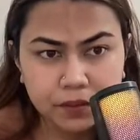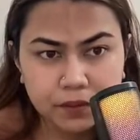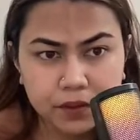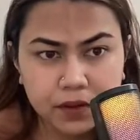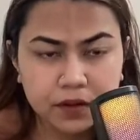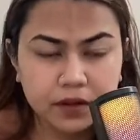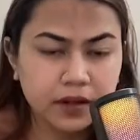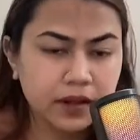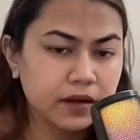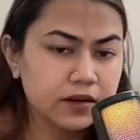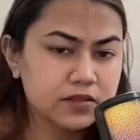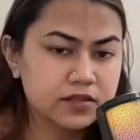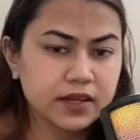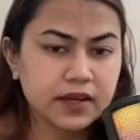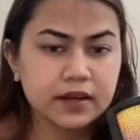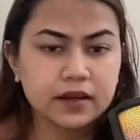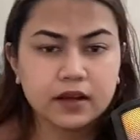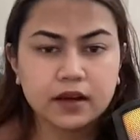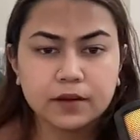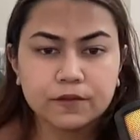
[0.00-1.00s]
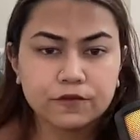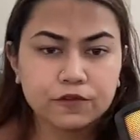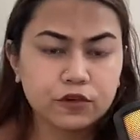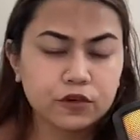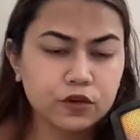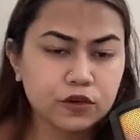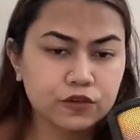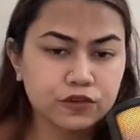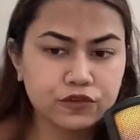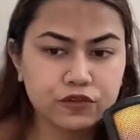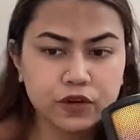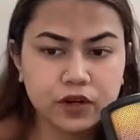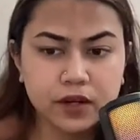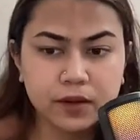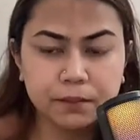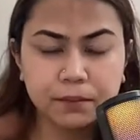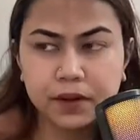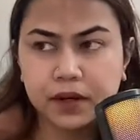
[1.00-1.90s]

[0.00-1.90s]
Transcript: They're signing up for your free